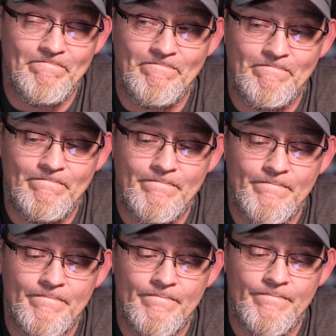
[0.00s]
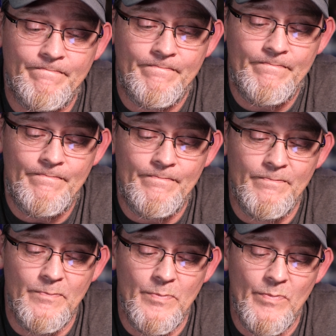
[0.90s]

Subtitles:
[no speech]